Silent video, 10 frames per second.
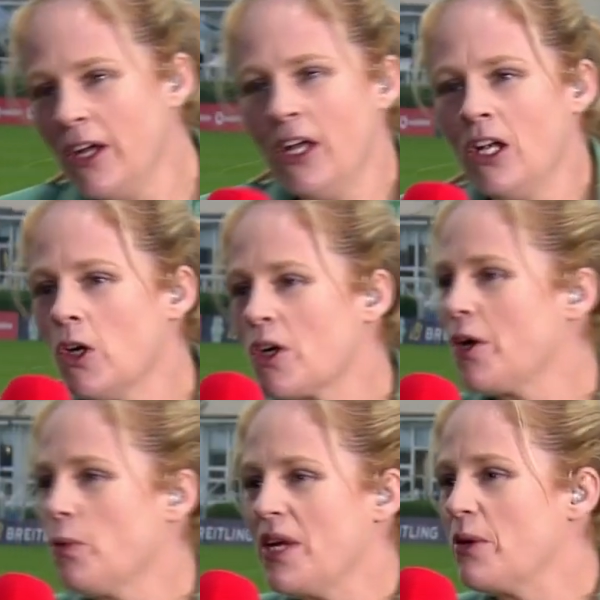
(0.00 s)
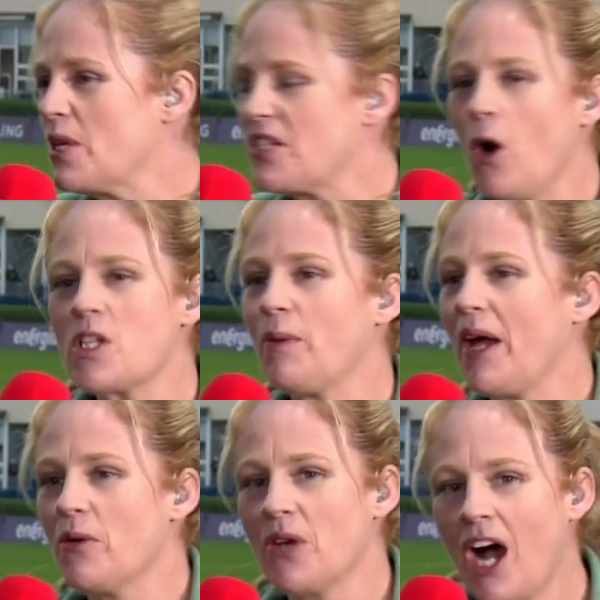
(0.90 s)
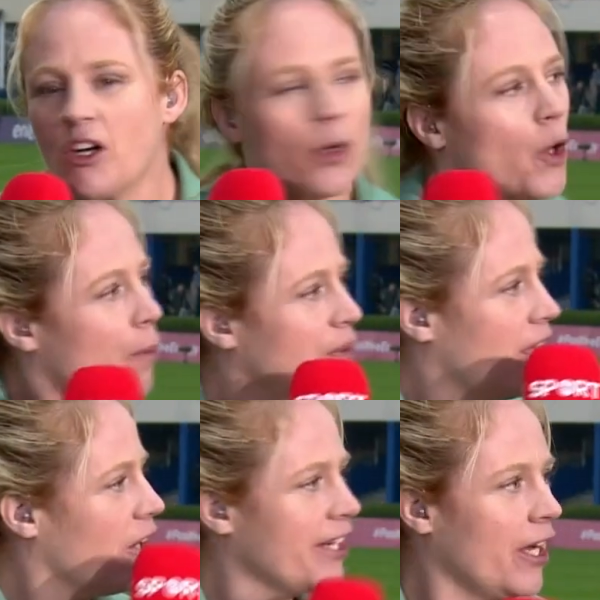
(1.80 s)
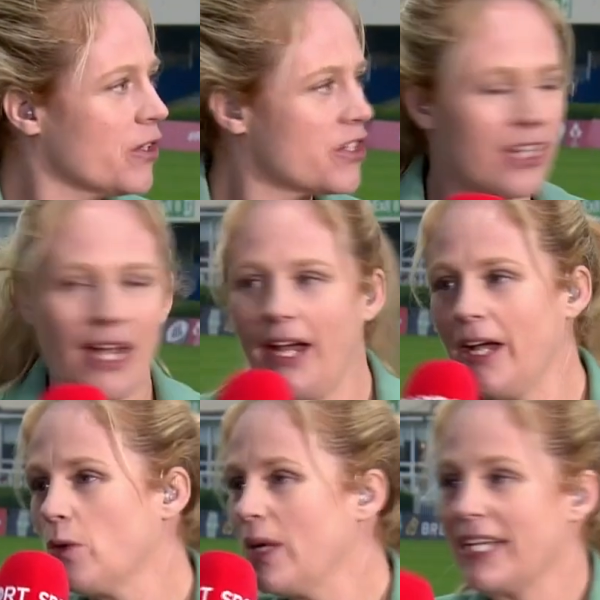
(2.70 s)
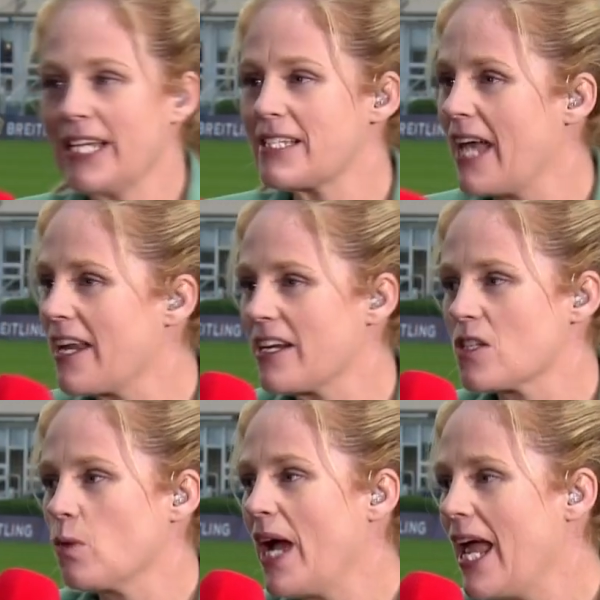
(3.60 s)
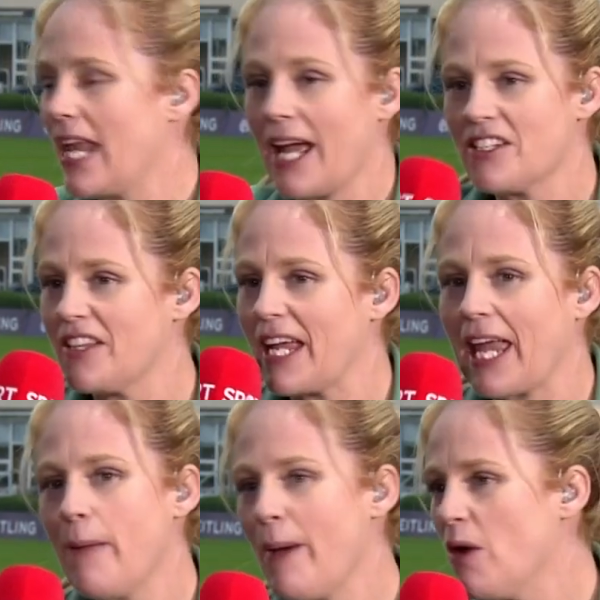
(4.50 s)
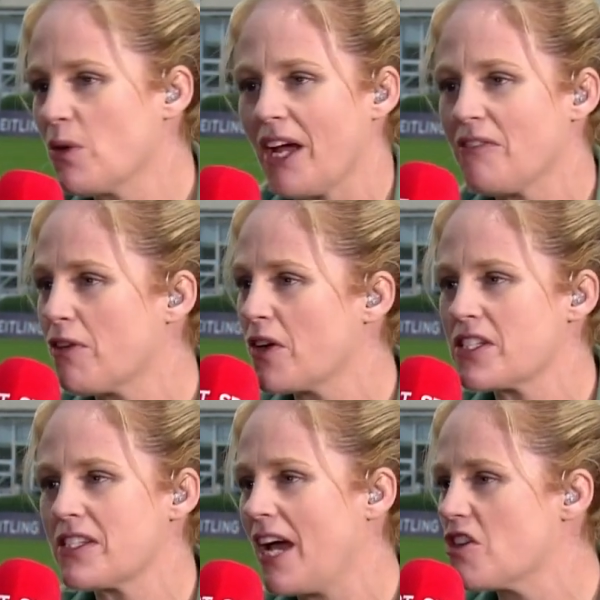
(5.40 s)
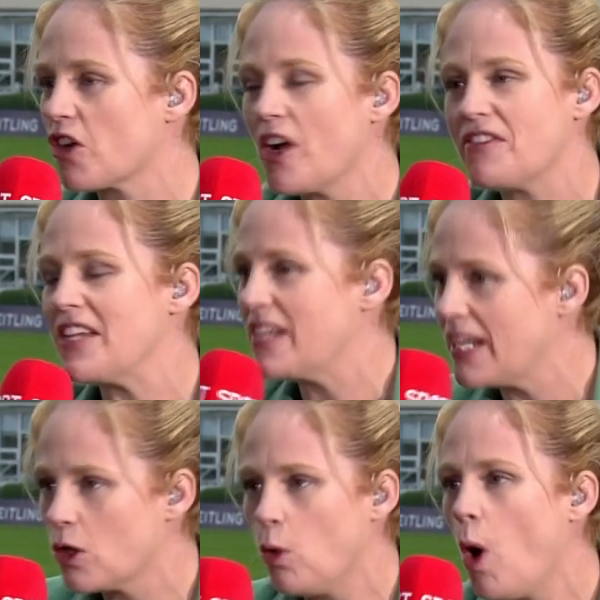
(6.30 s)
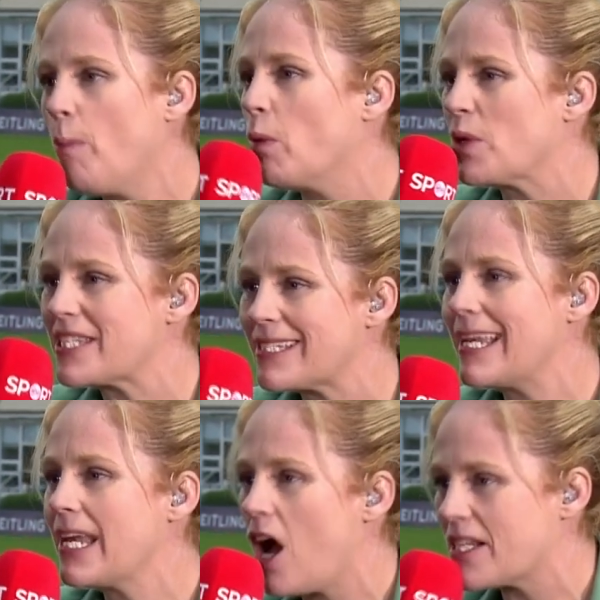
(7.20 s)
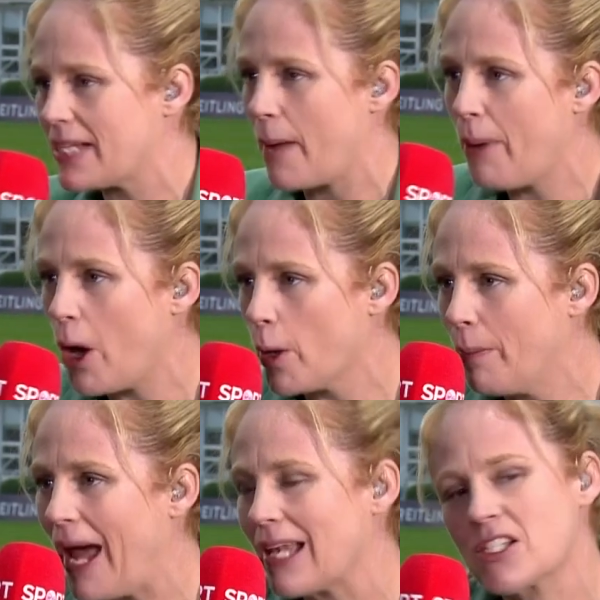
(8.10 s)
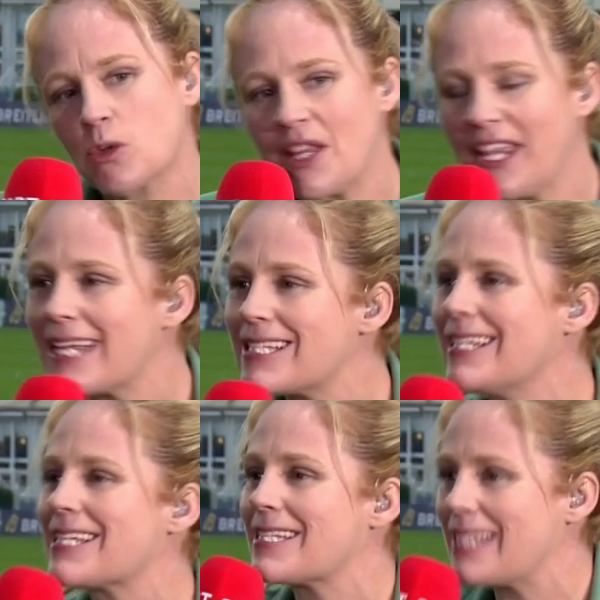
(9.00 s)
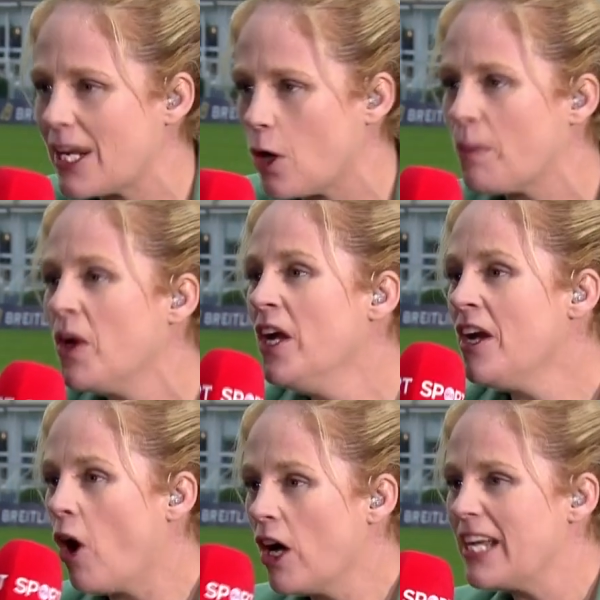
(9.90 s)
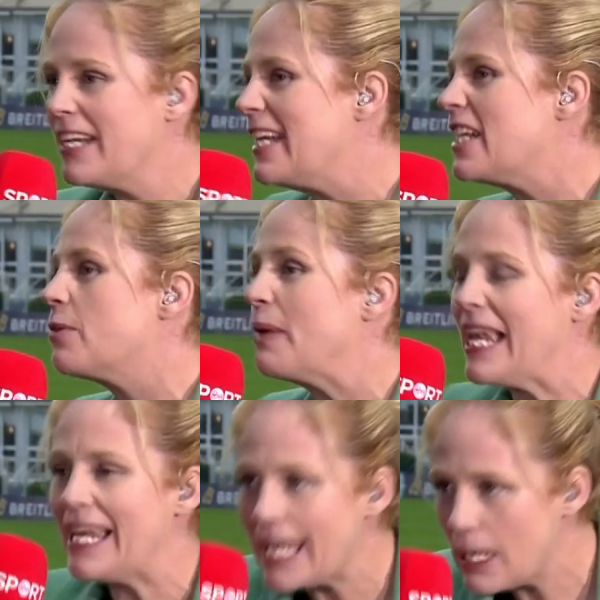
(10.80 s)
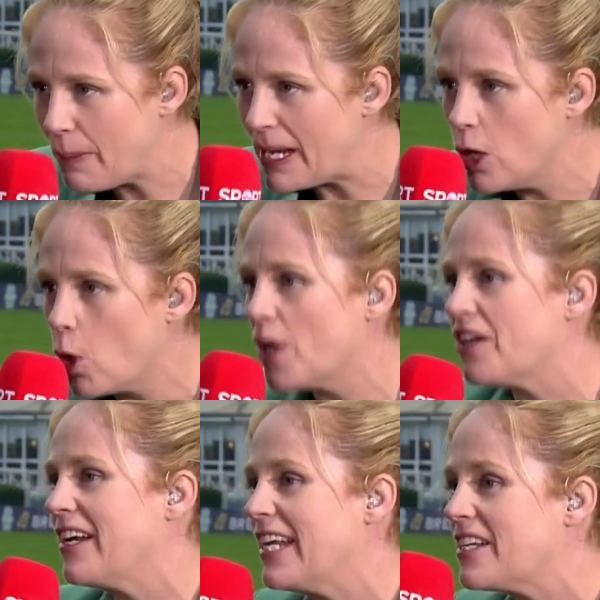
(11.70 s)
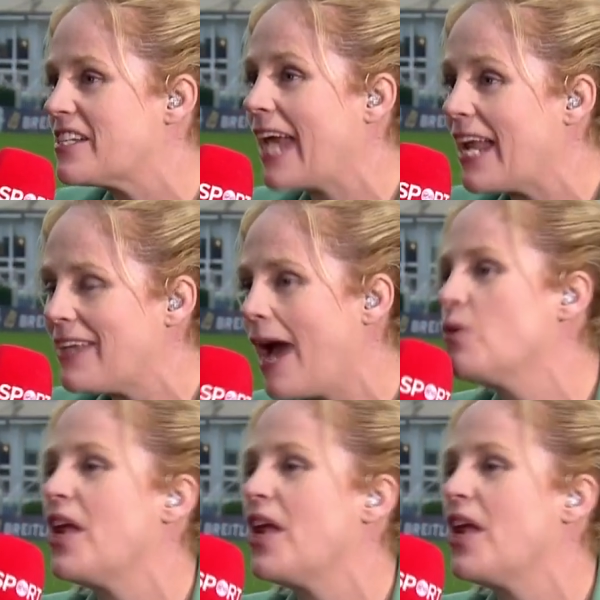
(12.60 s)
Look, we talked about not going up in the line-out. Quinney said it as well, and they came out in that first drive. They didn't go up, but we still lost that power battle. So I think it's in the setup. Ireland needed to be a little bit lower. They needed to get down.